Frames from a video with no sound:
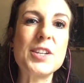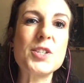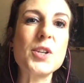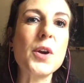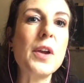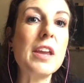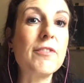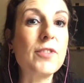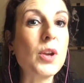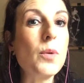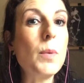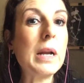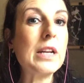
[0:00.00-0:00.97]
So if
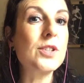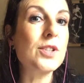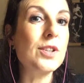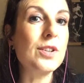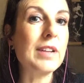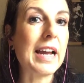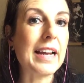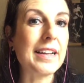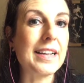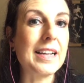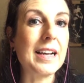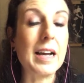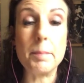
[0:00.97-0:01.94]
you want to do like
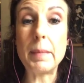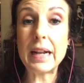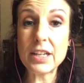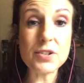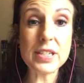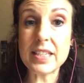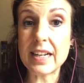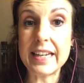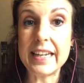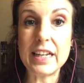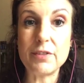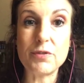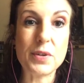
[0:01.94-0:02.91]
a mattress
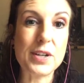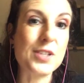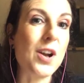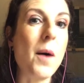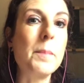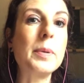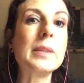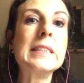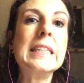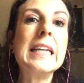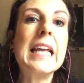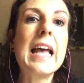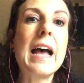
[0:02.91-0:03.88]
cleaner, for example,
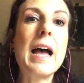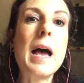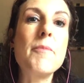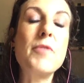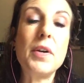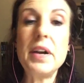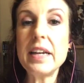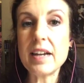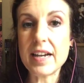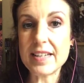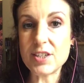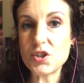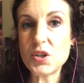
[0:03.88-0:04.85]
very
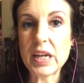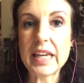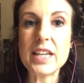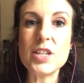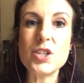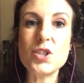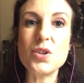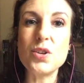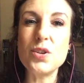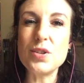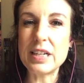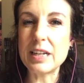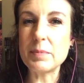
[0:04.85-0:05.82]
nice trick is to
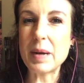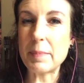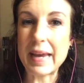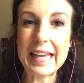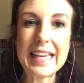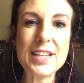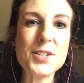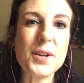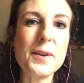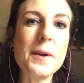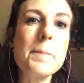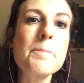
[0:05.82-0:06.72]
use a little bit of baking soda.